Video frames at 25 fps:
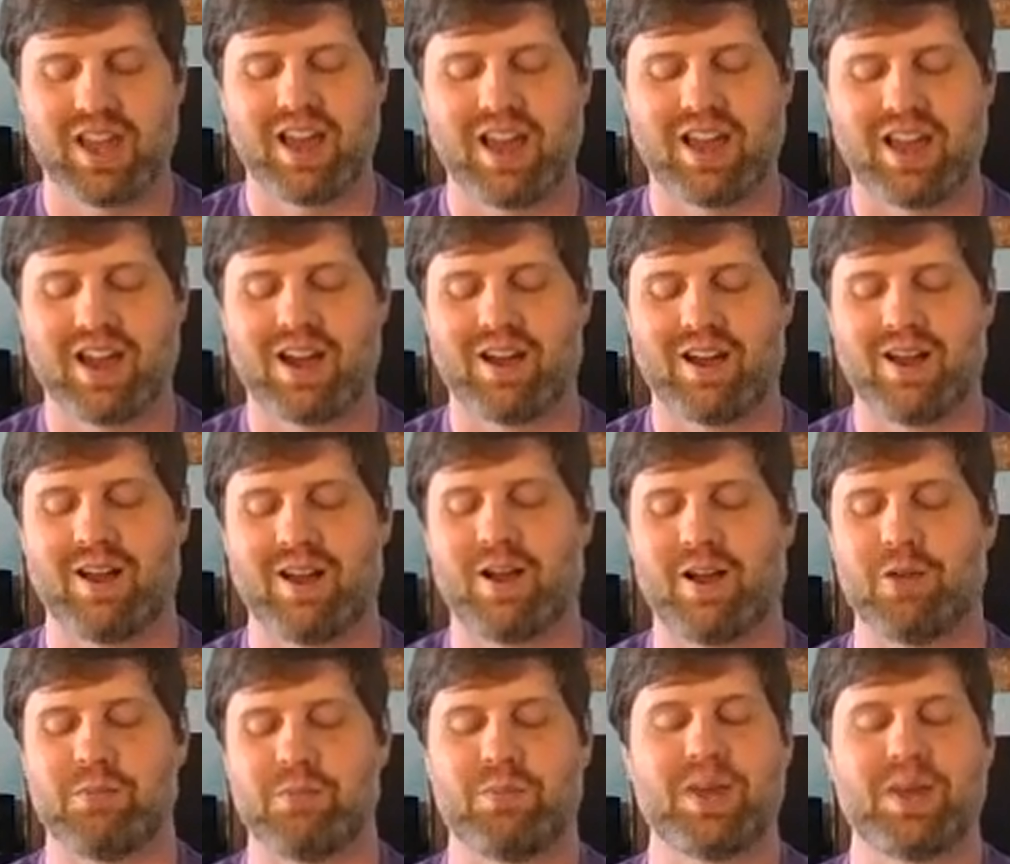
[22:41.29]

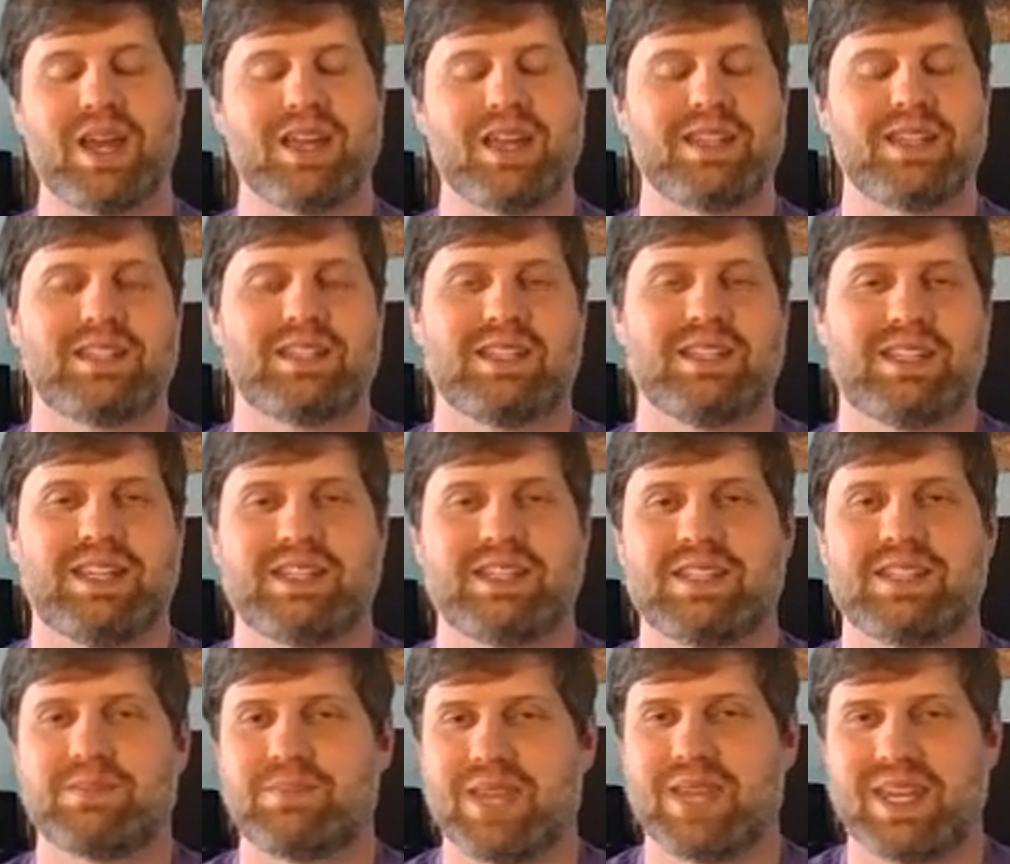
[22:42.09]
But it
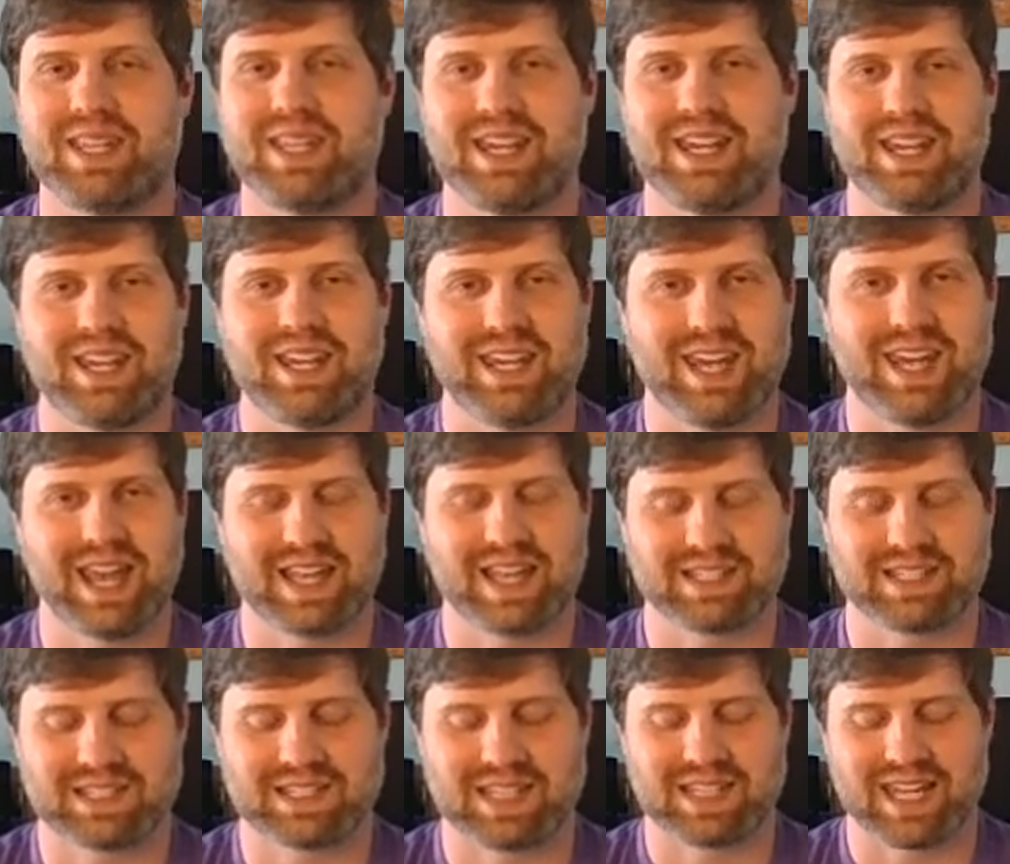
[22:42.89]
doesn't mean that he has a
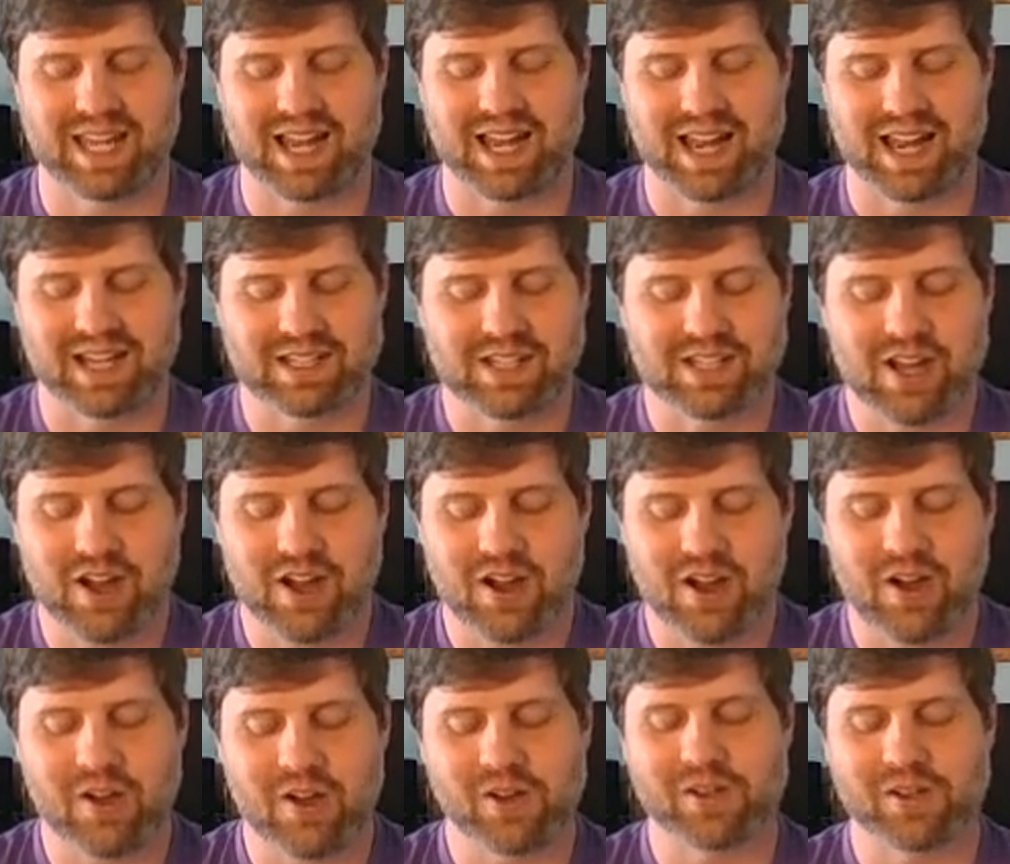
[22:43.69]
seeing-eye
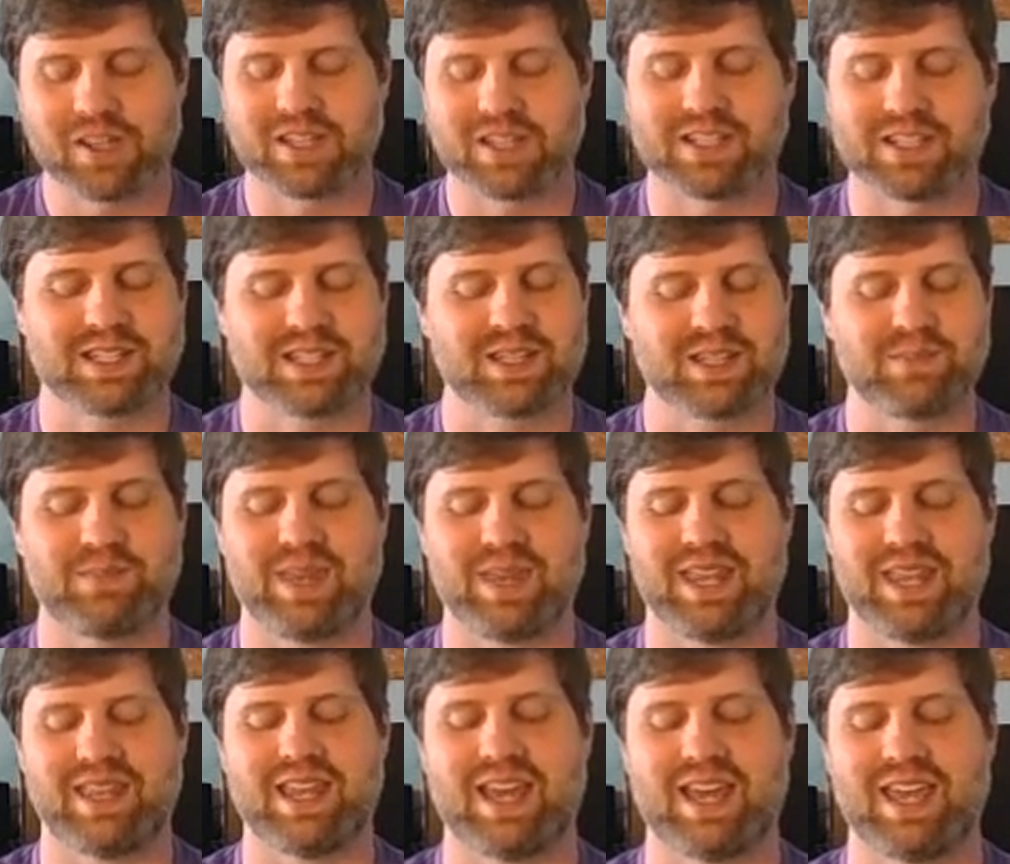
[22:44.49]
dog. It doesn't
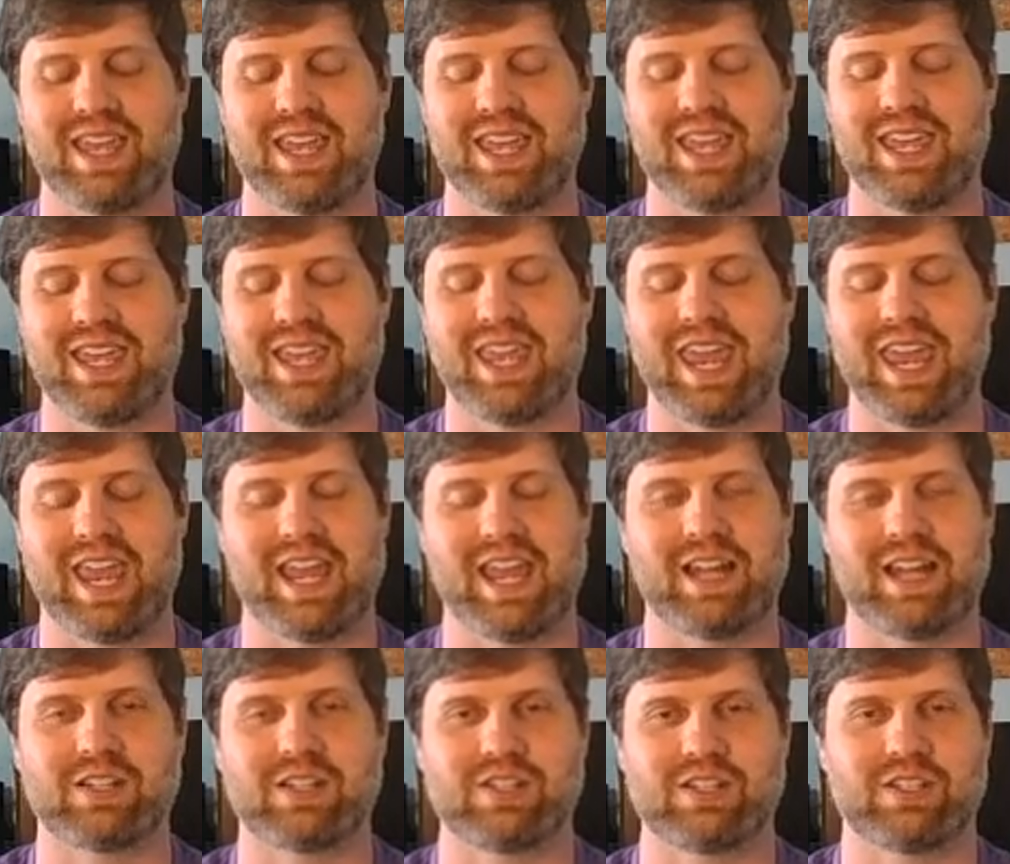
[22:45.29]
mean that he
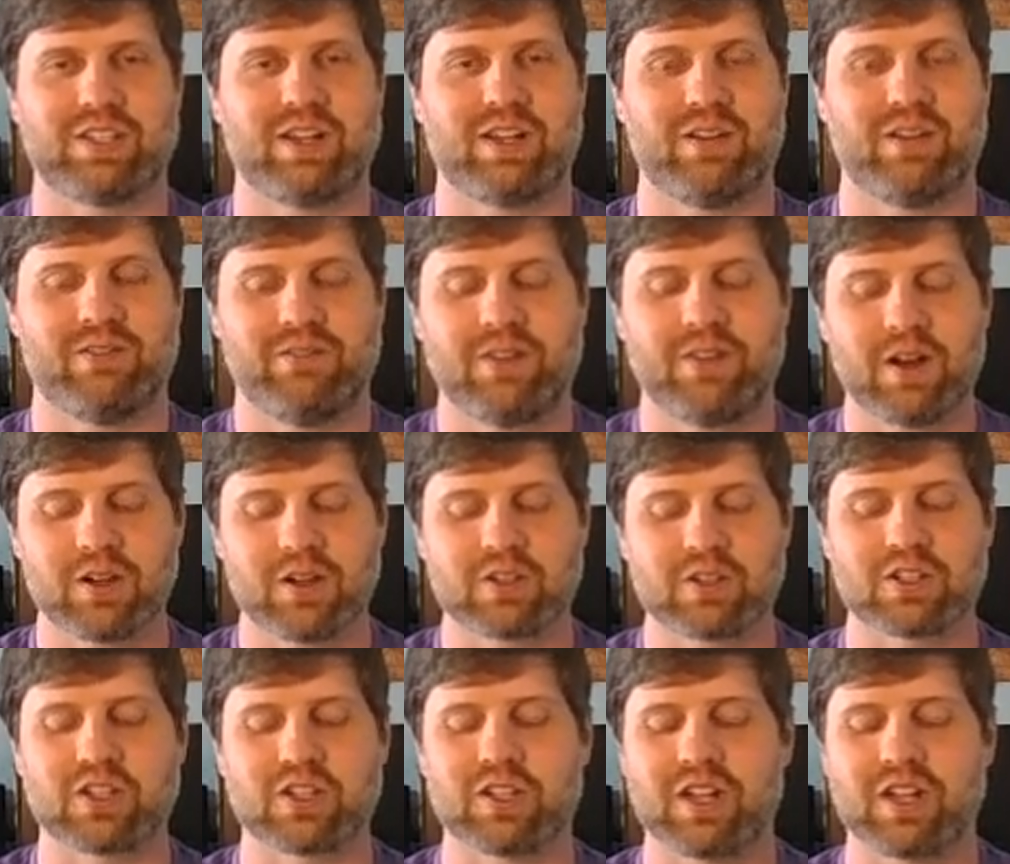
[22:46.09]
can't
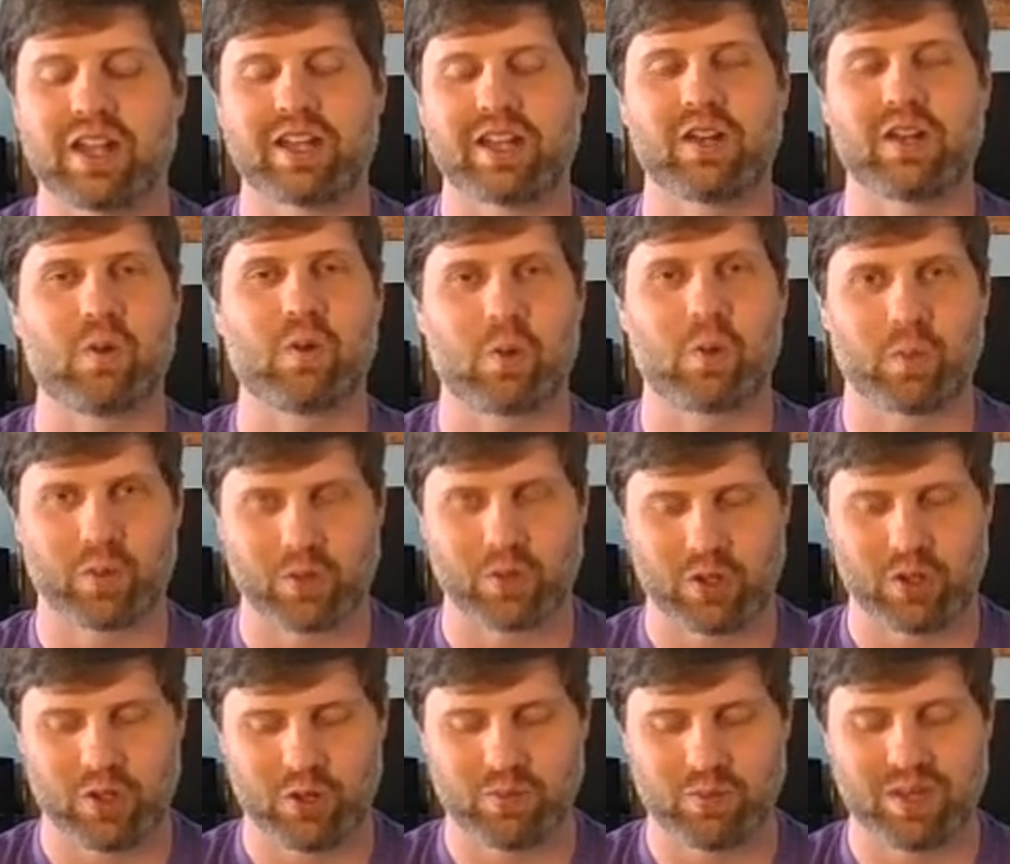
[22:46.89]
function like a normal
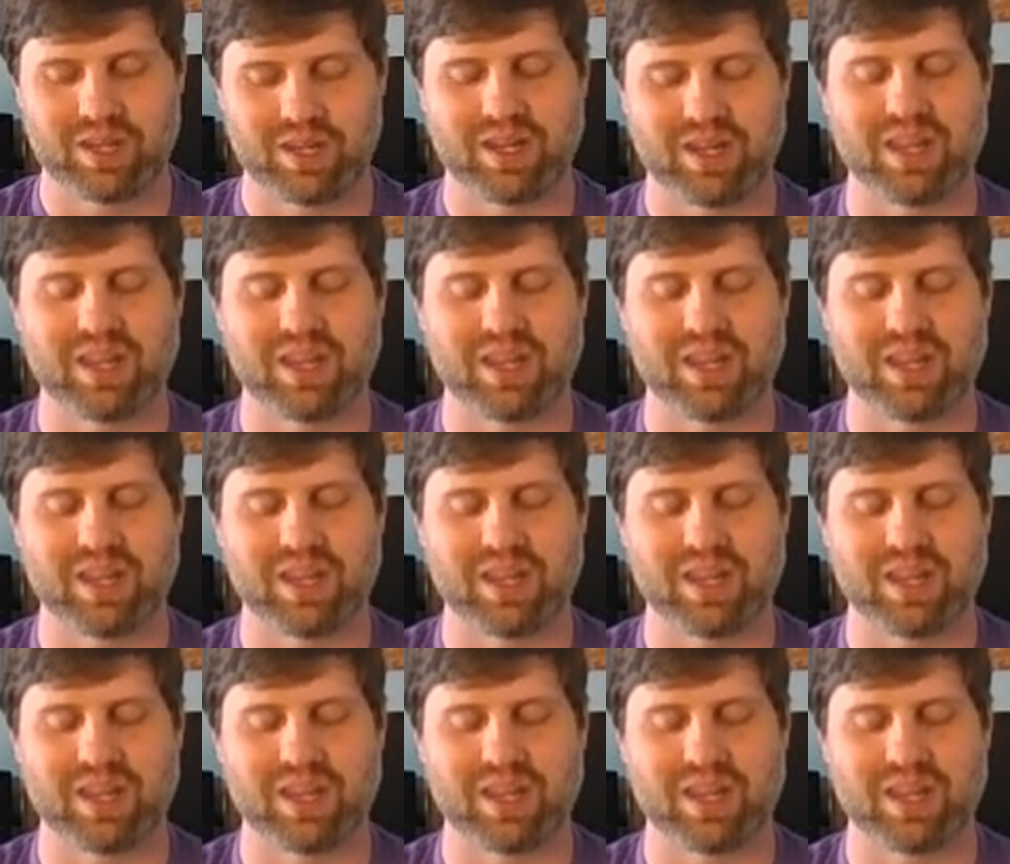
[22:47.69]
human.